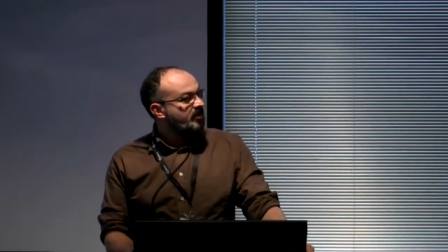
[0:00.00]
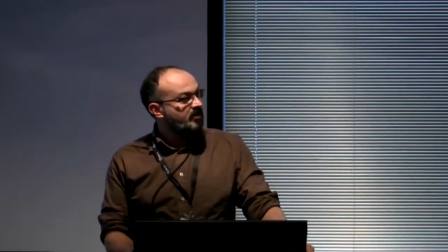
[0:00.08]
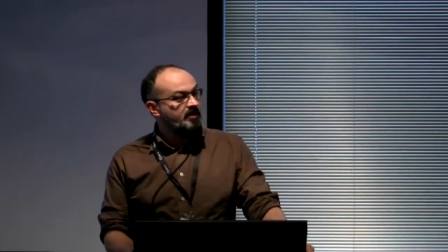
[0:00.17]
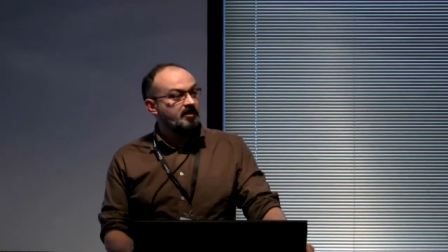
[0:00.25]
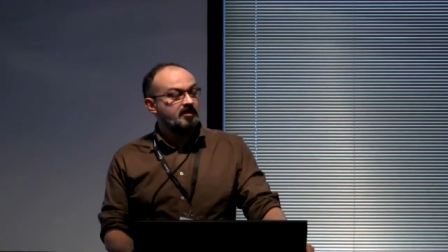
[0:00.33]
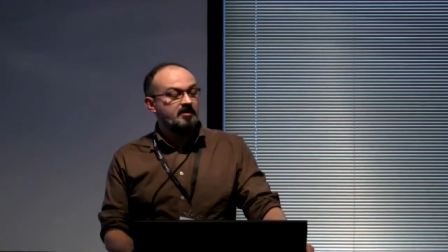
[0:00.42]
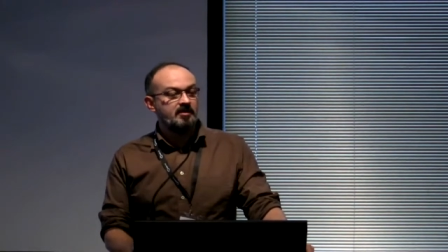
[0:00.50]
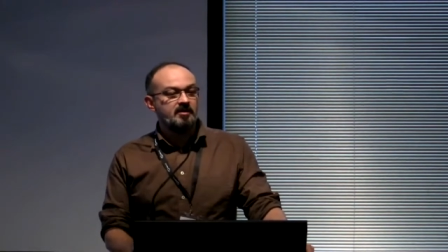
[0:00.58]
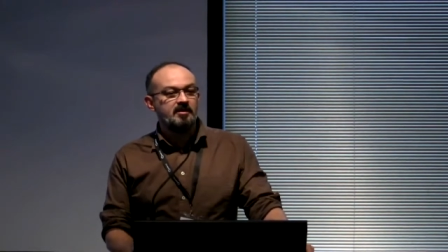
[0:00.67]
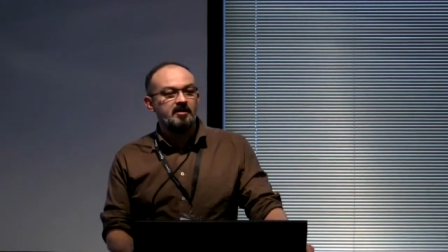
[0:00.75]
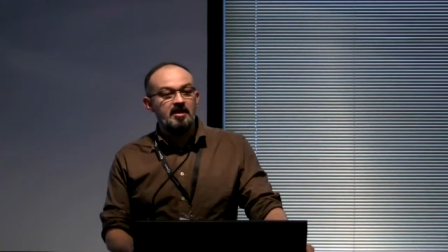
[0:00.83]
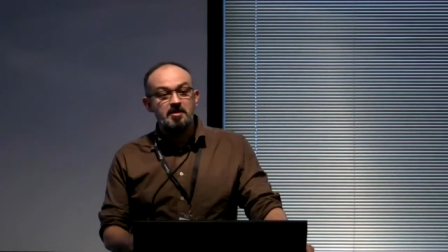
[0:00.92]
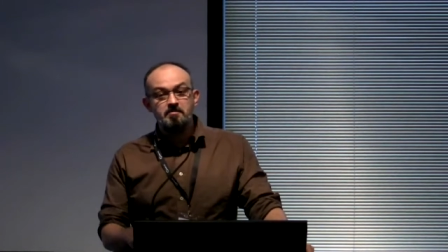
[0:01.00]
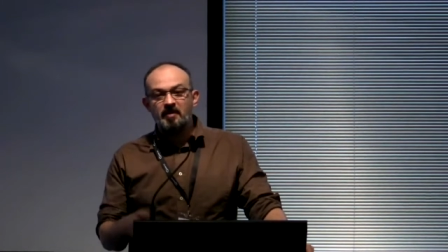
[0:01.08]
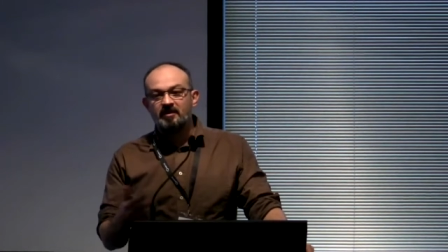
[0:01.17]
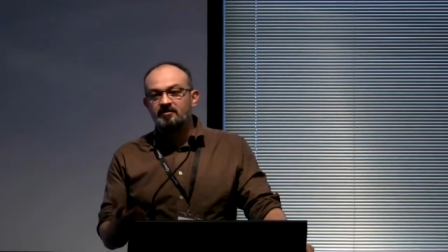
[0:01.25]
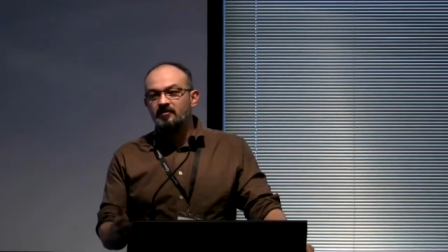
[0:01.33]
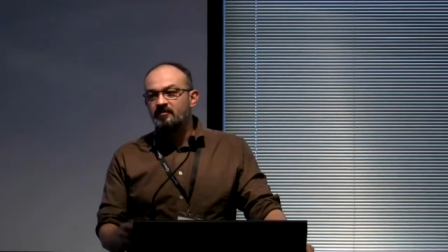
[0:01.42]
the, the
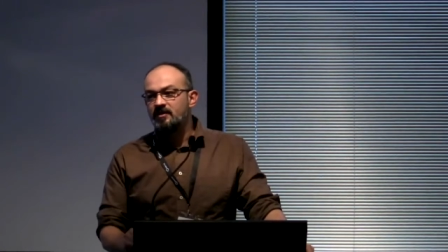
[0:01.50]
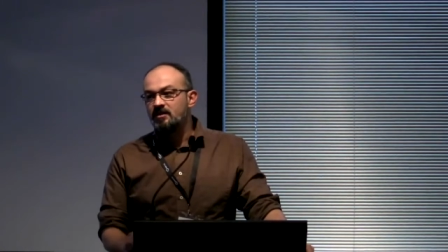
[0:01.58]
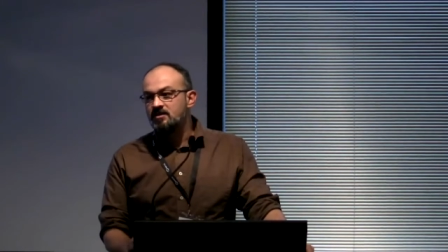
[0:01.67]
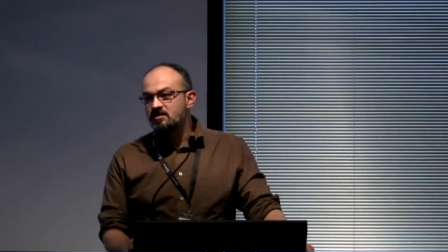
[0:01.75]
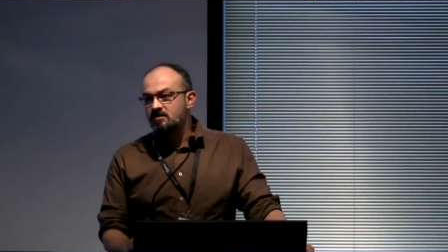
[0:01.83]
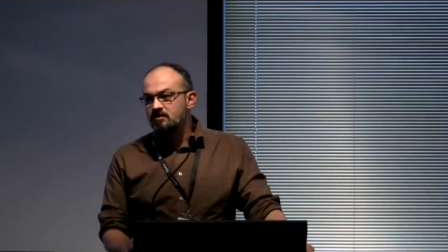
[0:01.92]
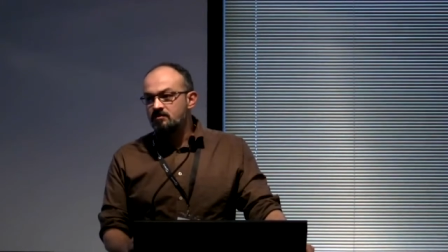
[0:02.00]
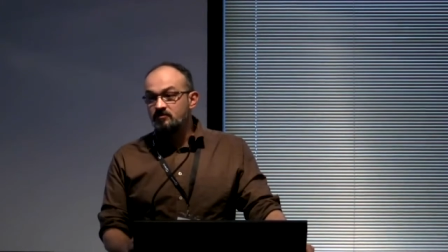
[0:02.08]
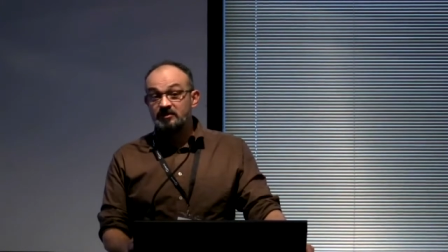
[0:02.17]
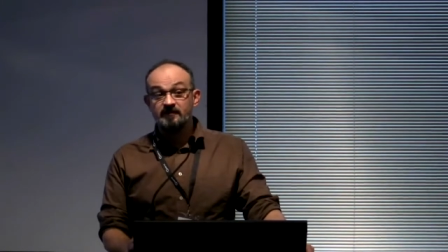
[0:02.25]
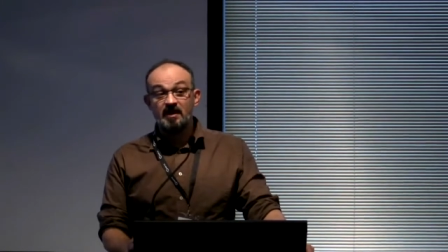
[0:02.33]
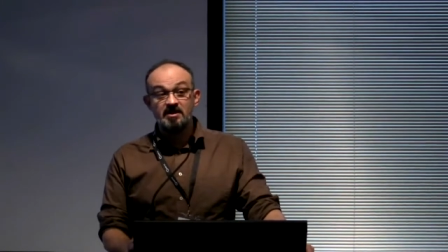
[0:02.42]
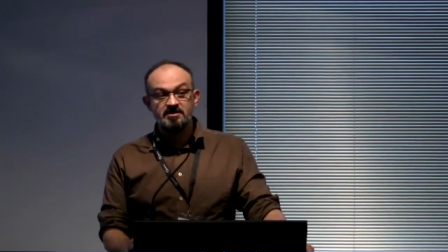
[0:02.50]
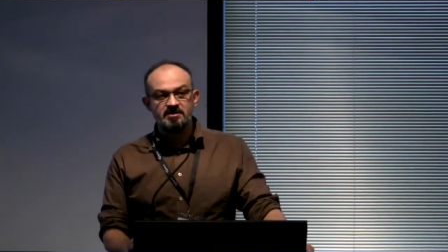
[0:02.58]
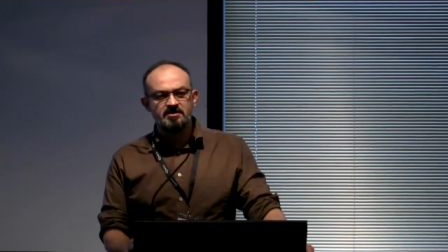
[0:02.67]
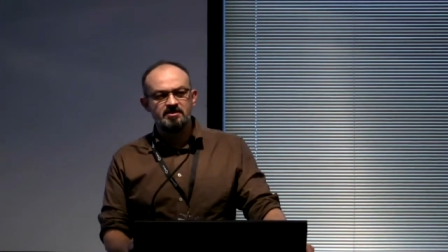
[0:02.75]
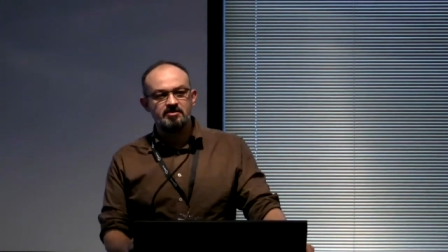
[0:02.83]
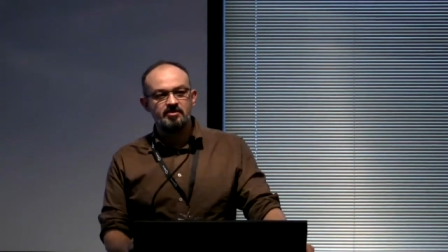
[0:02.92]
impact of these
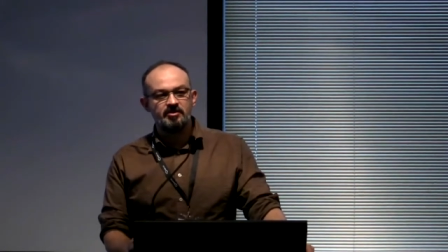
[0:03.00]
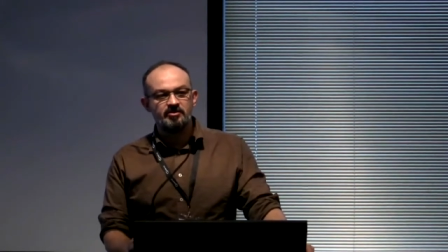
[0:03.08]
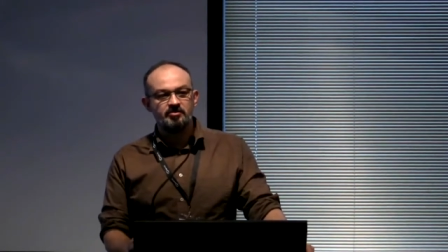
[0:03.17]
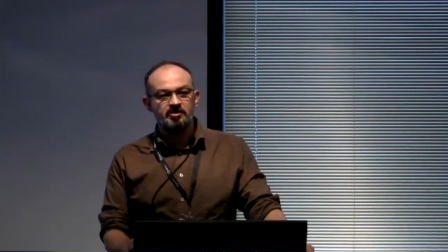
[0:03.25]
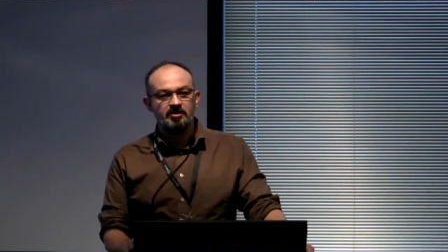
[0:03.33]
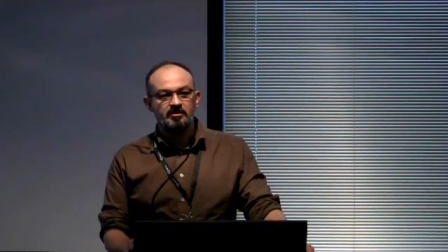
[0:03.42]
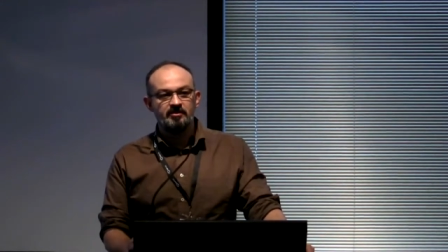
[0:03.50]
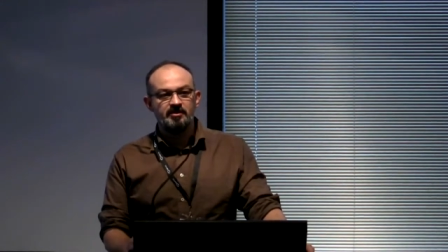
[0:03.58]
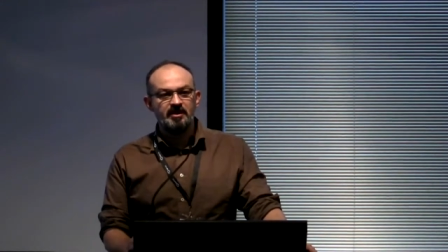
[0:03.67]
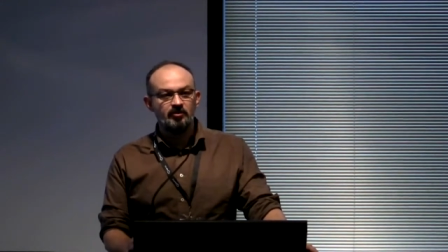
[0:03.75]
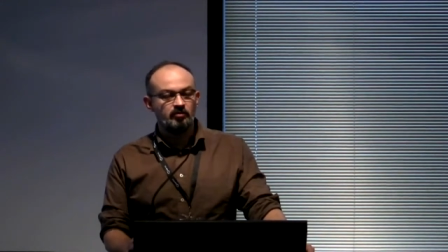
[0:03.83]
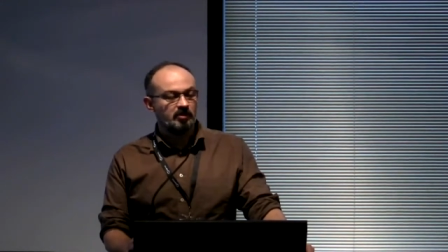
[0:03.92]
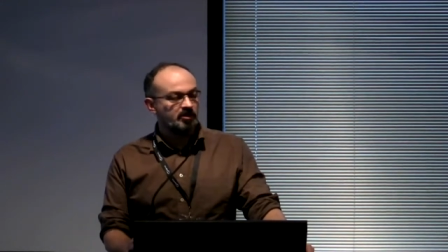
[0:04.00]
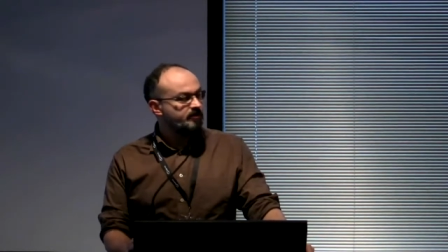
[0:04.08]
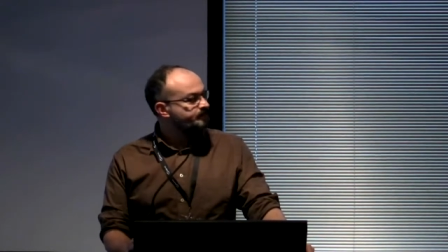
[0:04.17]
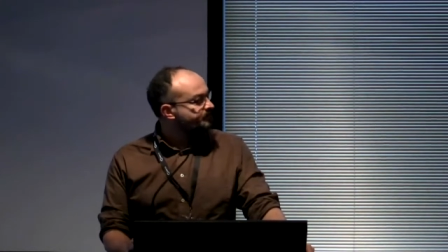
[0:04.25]
devices is going to be on the network.